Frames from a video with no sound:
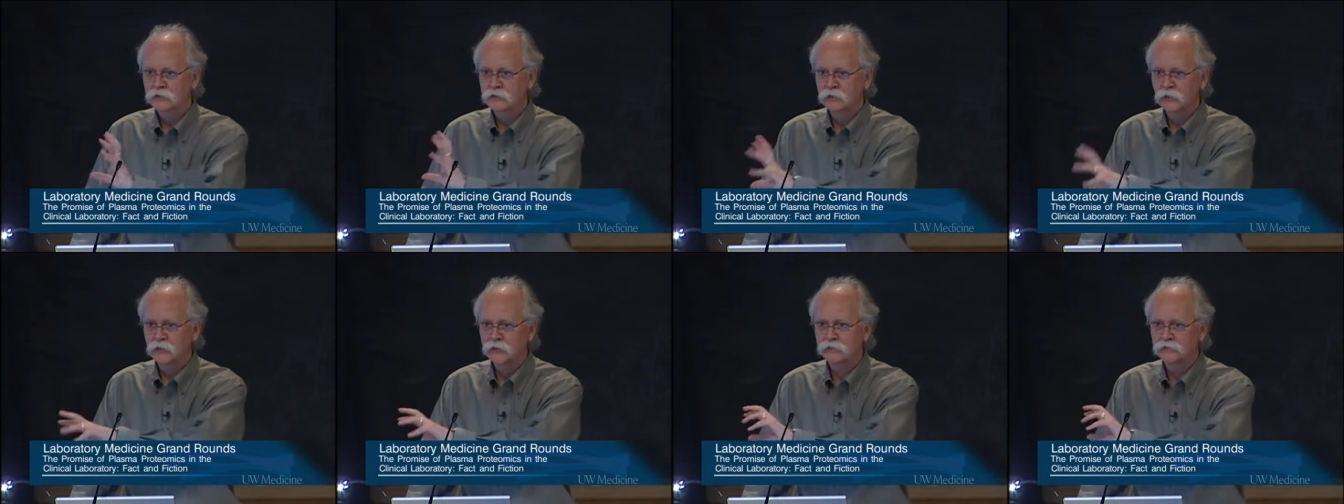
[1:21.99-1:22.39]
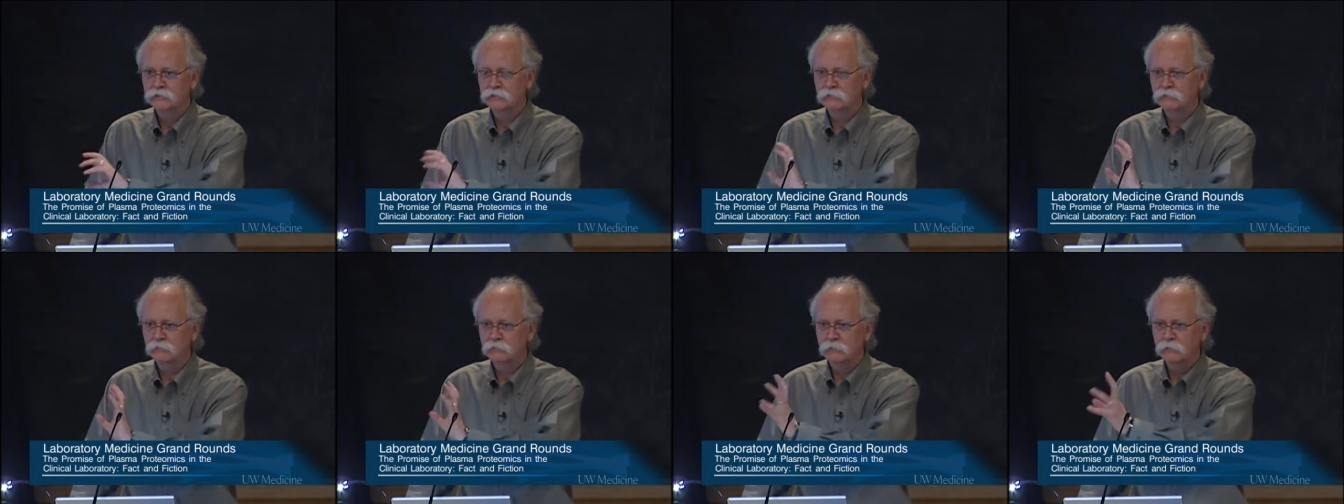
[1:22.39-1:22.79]
There were this
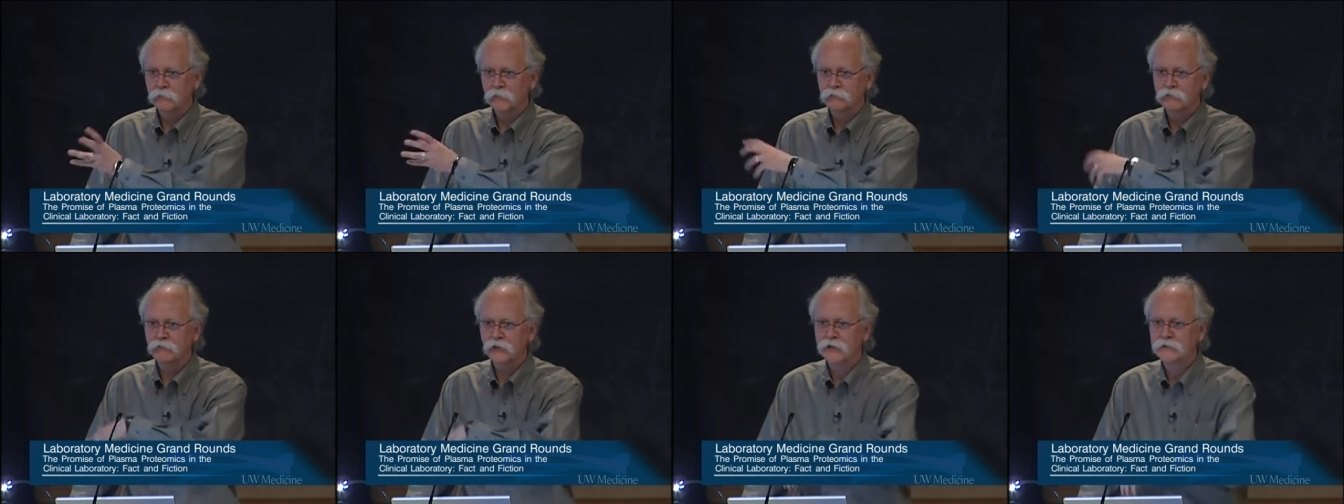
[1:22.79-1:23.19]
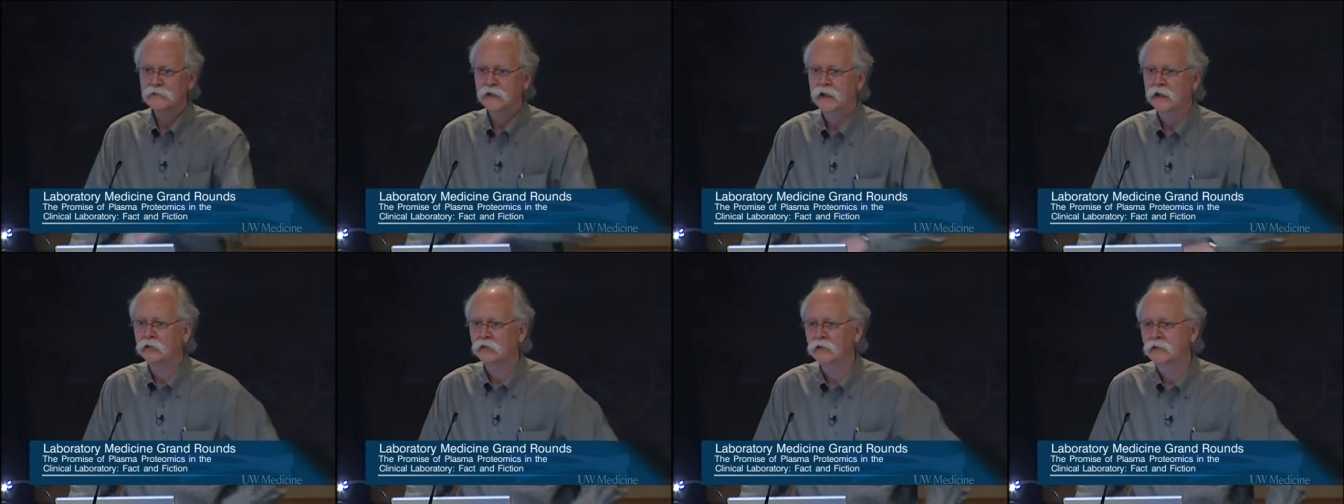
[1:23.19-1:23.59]
mm, Fred
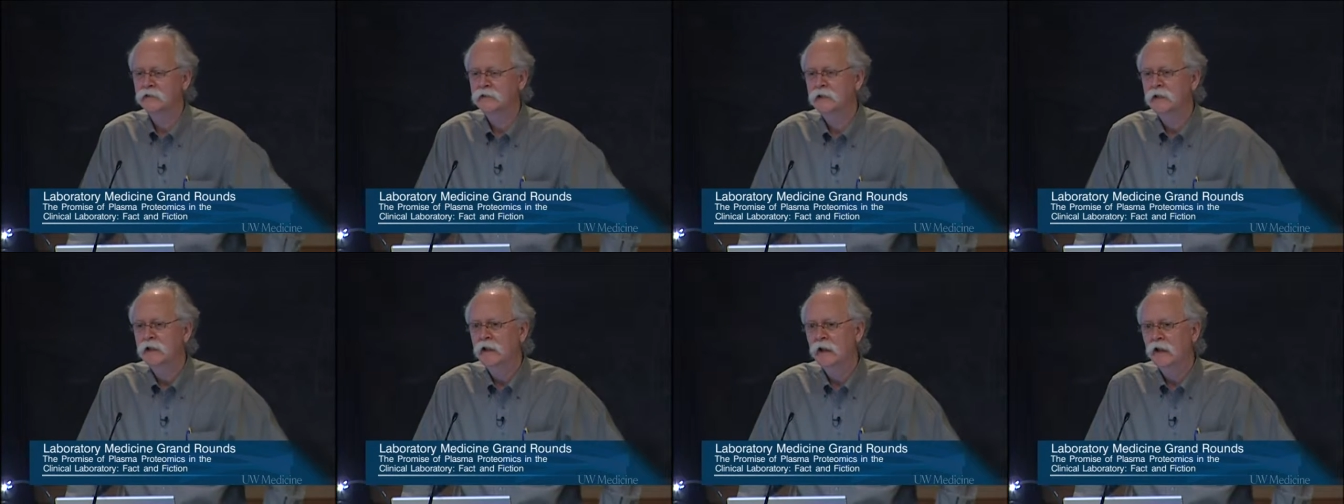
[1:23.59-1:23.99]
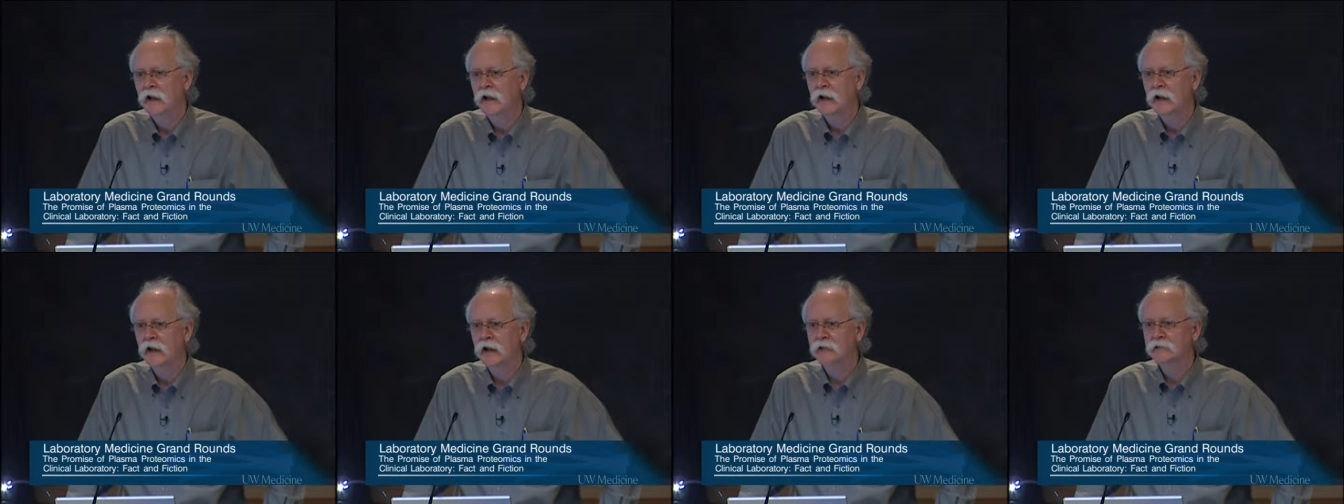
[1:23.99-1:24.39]
Sanger and these DNA
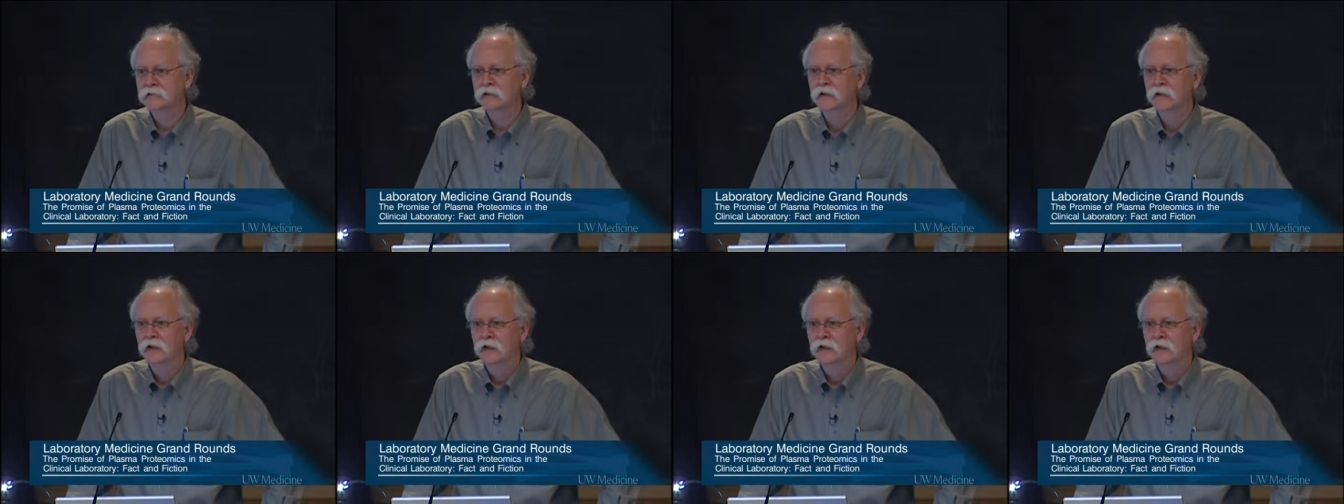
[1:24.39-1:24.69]
guys,